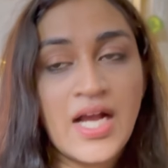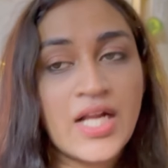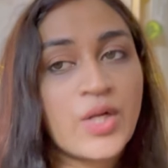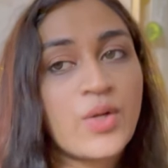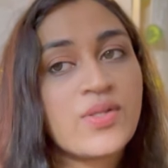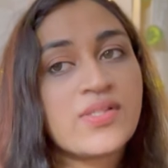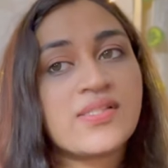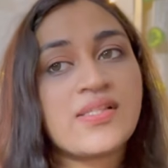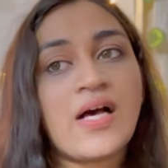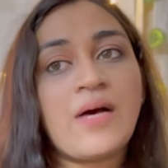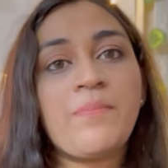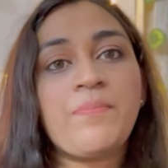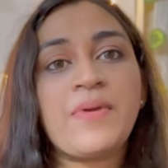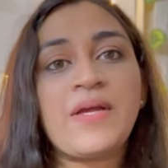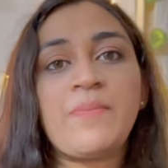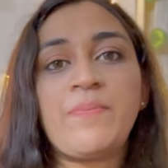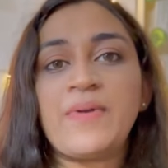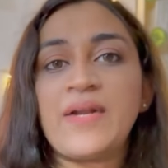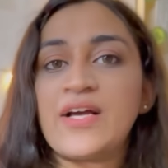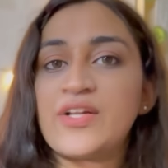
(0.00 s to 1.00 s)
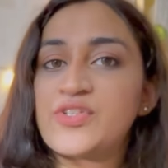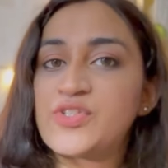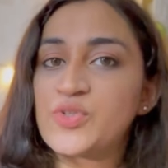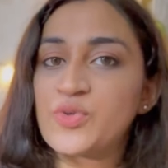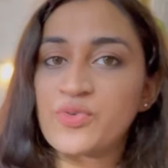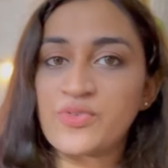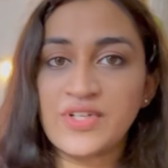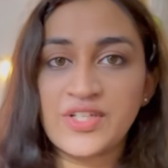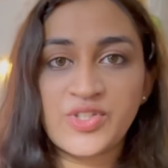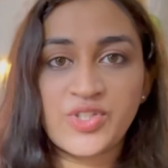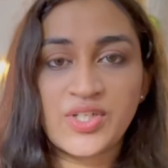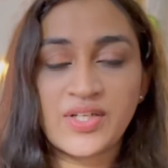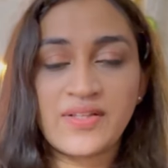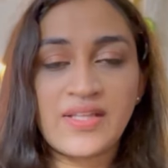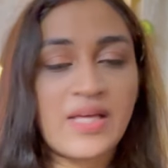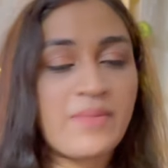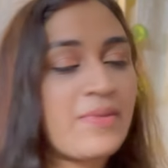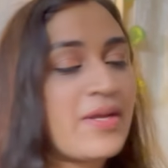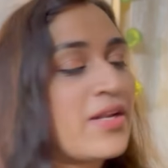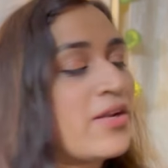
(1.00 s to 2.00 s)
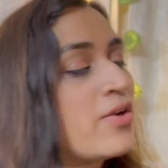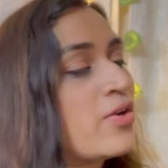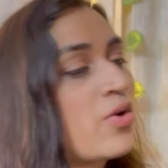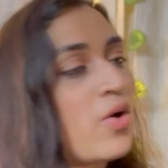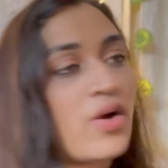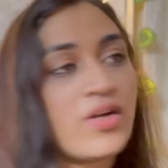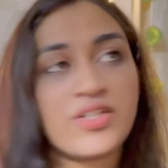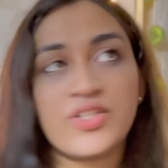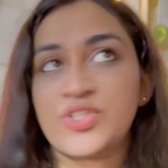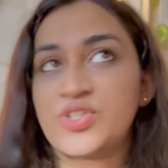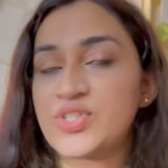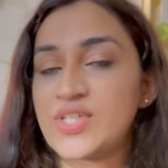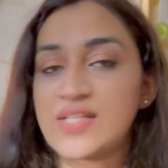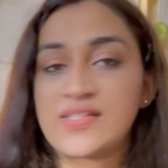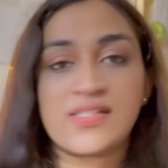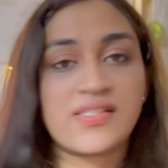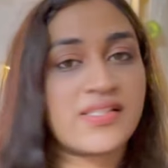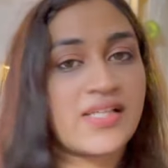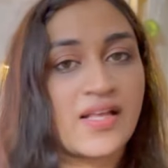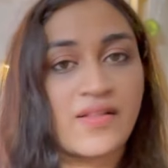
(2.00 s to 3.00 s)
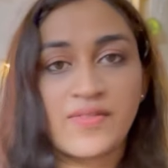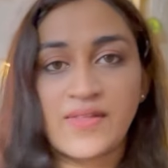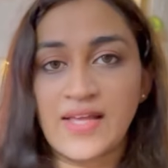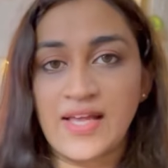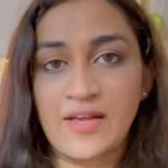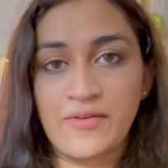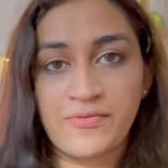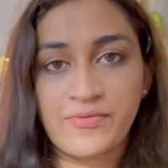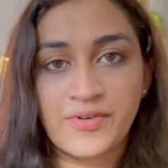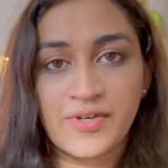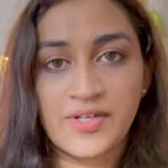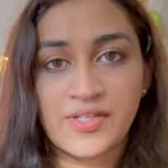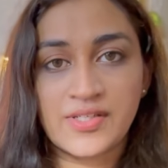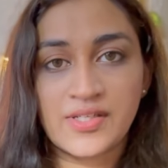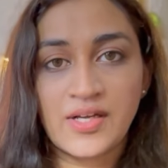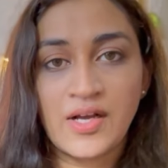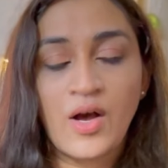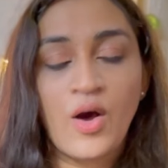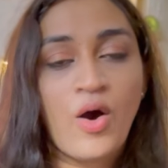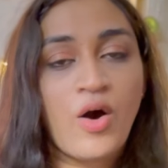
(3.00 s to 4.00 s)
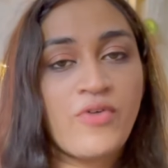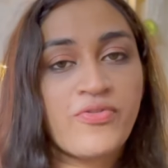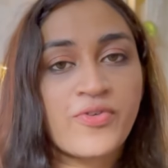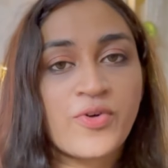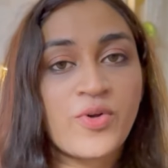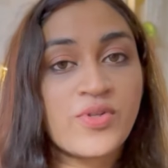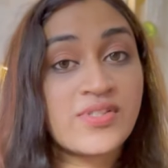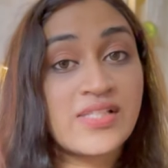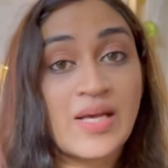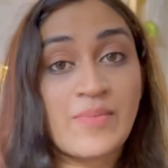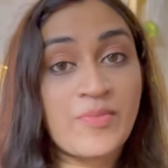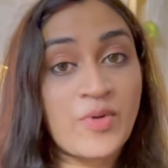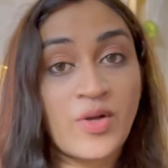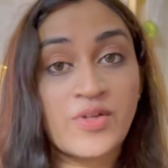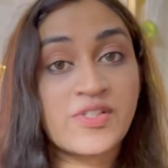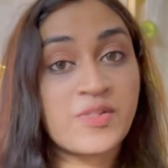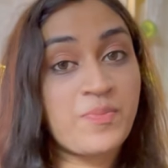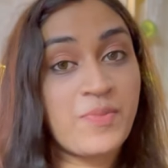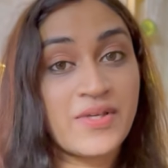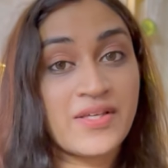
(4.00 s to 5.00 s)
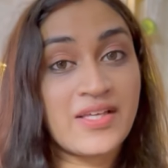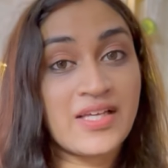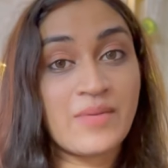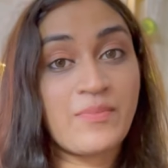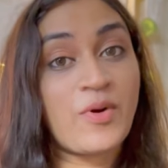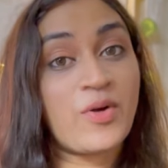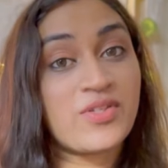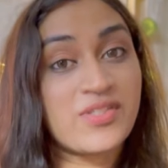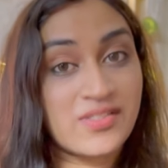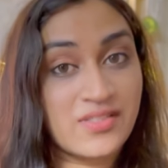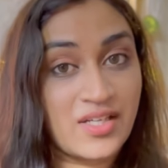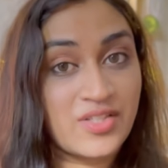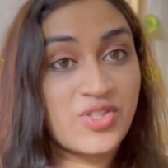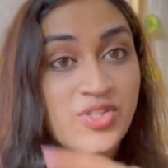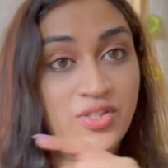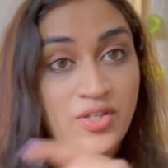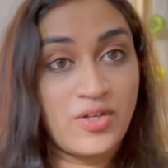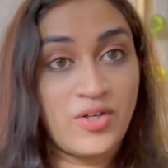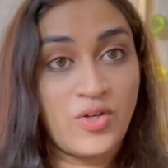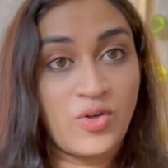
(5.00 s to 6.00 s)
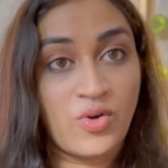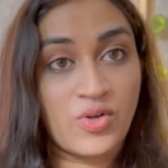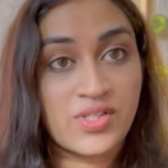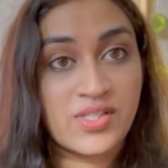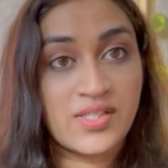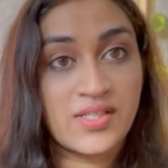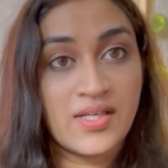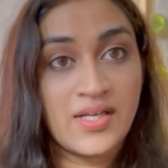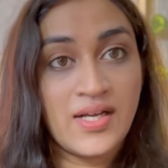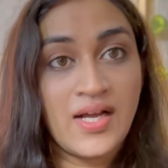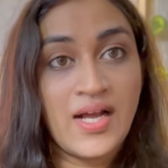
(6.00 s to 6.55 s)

Now, some people are too rigid. They may not just take the effort. Of course, I'm not speaking about such a lot.